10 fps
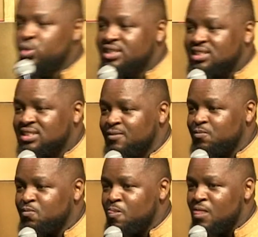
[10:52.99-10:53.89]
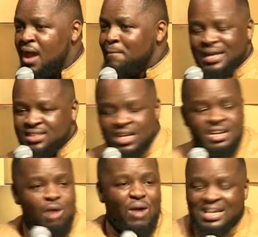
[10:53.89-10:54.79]
weeks. But in
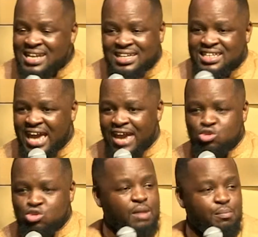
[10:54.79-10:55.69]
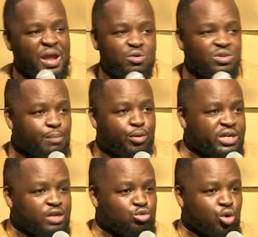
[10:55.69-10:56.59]
our league here, you can play with a
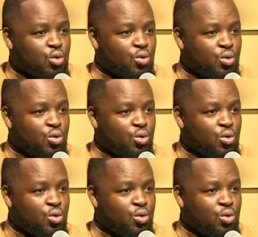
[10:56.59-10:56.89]
broken toe.